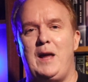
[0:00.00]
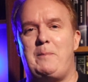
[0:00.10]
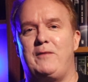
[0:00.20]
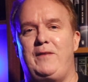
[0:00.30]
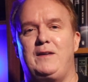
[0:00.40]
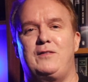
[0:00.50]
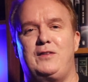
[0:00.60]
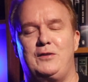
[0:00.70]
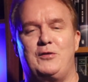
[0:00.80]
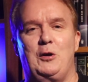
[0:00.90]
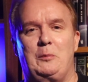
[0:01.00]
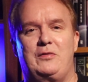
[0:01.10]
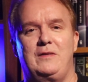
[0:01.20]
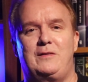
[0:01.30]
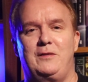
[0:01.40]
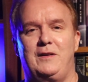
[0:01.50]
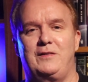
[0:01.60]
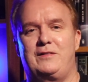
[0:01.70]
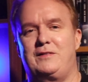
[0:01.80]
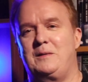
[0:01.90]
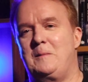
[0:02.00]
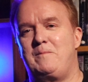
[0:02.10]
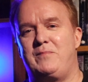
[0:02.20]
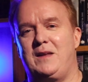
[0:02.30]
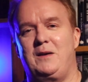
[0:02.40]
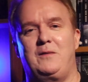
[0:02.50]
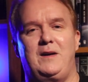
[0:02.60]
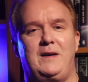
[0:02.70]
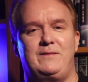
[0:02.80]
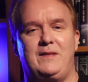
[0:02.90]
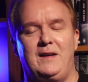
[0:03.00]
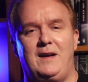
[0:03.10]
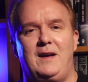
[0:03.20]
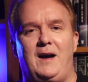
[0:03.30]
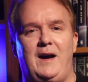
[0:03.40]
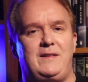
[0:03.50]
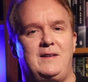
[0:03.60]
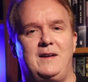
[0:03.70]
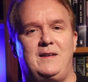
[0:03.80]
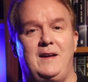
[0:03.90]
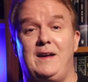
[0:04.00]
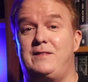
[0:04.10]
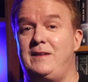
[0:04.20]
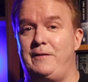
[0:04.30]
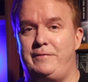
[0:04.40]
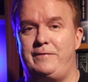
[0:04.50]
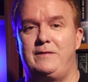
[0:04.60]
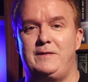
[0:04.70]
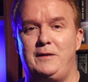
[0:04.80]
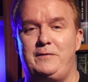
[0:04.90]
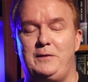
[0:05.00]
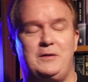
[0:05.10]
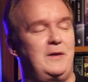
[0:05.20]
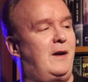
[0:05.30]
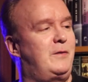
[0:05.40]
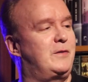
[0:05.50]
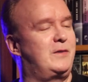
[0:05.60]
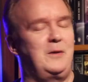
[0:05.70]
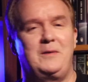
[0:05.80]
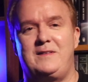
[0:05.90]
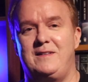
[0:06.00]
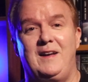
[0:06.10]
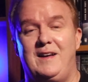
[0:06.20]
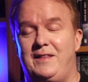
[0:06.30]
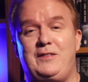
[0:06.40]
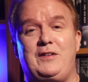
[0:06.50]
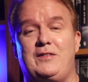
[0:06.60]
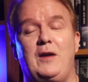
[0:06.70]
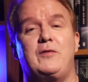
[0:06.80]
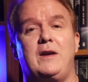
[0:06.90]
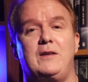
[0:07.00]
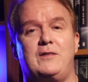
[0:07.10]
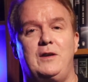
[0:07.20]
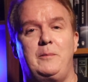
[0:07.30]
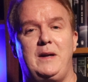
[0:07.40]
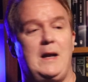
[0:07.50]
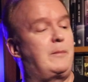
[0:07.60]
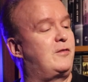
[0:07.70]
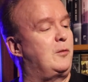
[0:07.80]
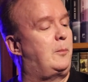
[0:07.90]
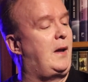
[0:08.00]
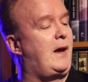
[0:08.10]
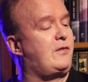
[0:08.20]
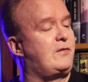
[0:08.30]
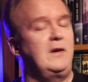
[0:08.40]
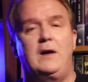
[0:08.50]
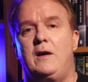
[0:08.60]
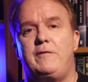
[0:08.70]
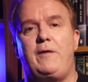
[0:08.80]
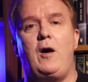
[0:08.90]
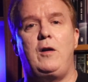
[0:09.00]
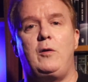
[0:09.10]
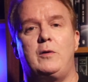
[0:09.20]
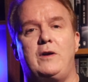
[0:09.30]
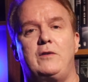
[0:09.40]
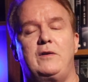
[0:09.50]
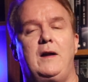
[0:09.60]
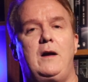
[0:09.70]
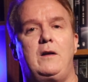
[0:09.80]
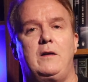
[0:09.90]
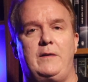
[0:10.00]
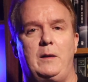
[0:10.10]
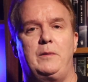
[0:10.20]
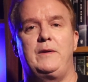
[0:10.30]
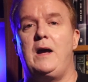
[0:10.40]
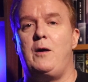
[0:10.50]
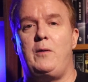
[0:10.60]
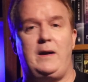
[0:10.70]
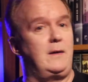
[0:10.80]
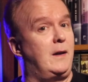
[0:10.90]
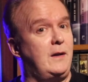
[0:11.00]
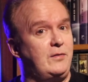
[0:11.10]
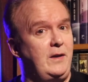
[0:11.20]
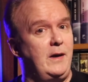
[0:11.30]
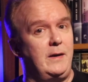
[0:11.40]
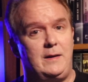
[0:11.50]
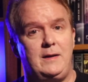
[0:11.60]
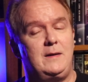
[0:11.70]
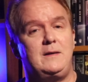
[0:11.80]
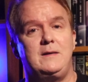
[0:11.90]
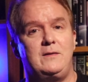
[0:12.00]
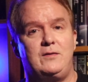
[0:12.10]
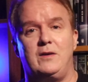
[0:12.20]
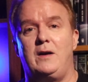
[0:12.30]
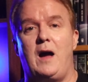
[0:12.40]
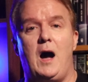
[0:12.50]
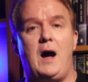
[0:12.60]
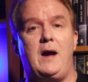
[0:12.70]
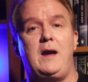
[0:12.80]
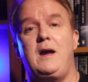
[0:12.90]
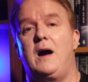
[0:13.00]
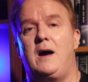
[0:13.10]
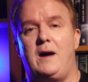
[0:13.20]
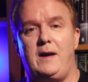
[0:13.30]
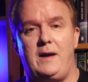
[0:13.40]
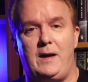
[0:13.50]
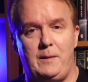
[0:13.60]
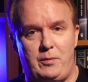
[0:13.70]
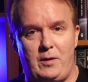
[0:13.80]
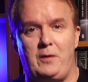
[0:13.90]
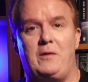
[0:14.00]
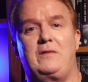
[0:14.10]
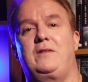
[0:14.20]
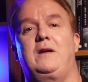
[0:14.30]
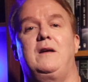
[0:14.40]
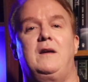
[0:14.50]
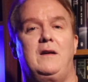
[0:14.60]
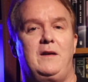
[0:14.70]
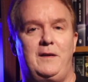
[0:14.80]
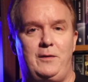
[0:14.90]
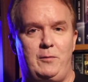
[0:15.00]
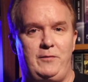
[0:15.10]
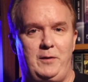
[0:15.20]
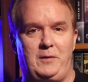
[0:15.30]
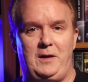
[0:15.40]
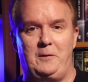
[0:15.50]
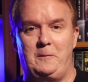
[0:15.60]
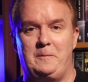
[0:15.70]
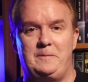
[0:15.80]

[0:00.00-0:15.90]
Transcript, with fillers: epic fantasy tropes into this, you know, um, high-tech uh, S F near future novels. So it, uh, this just sounds like it's going to be an absolute blast. Fall or Dodge in Hell, available now, and like I said, it is a high, high, high priority in the review queue.